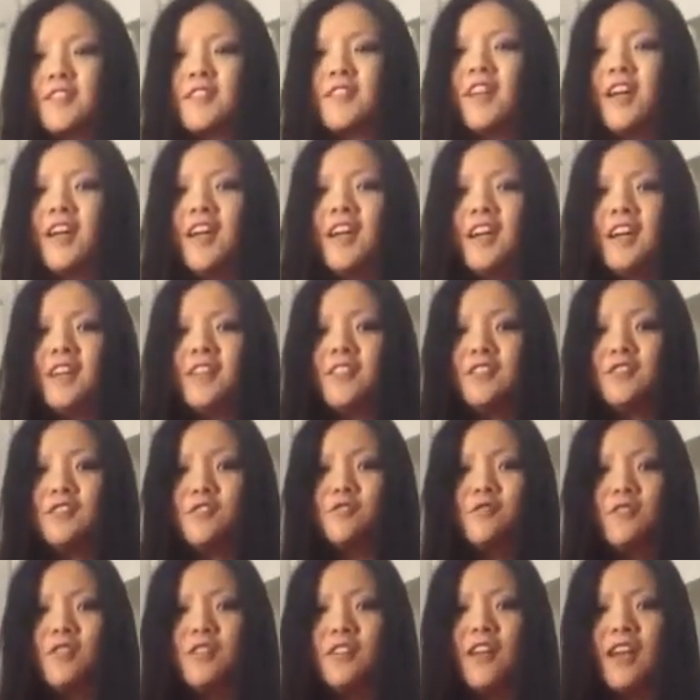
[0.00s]
Okay,
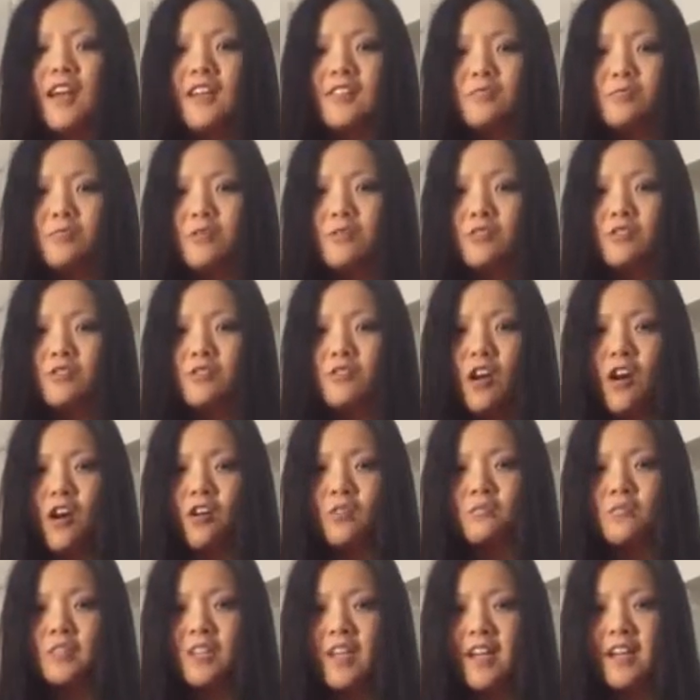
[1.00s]
you want to ask me what
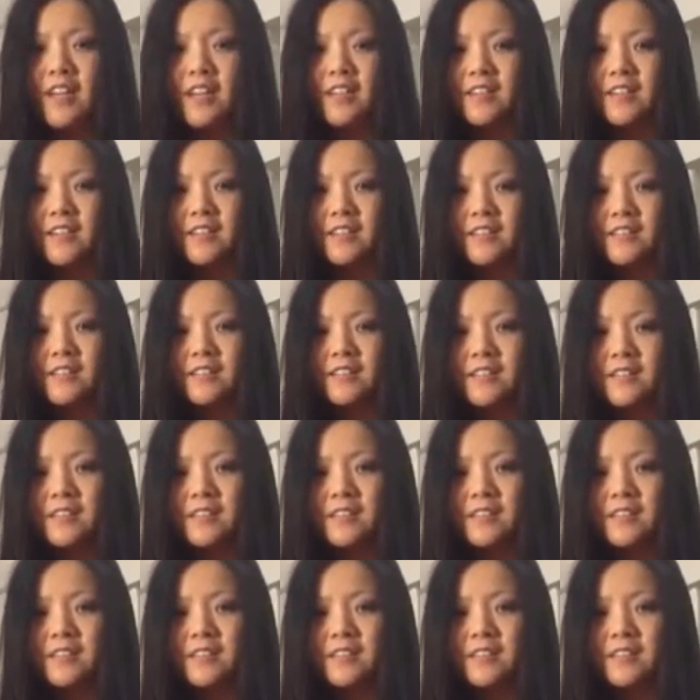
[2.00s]
song I'm saying?